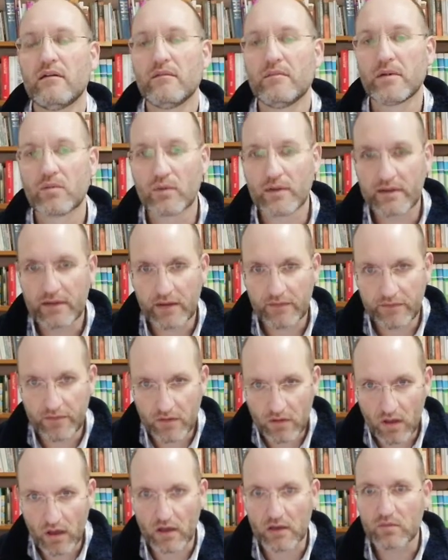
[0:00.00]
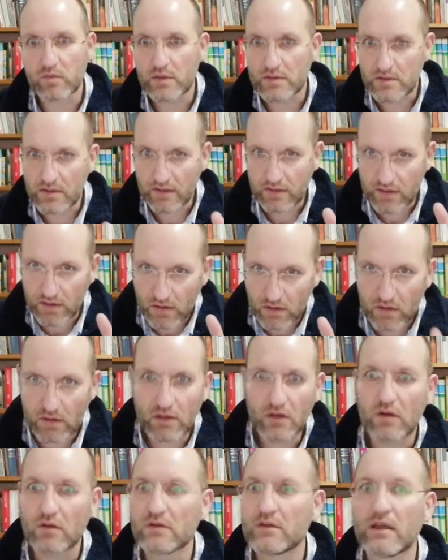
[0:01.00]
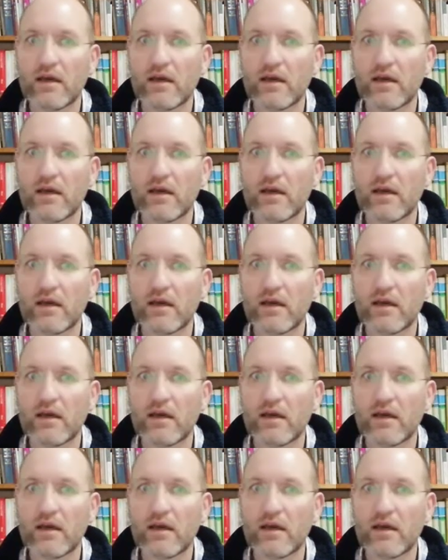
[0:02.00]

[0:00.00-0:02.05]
But what they forgot was that the good old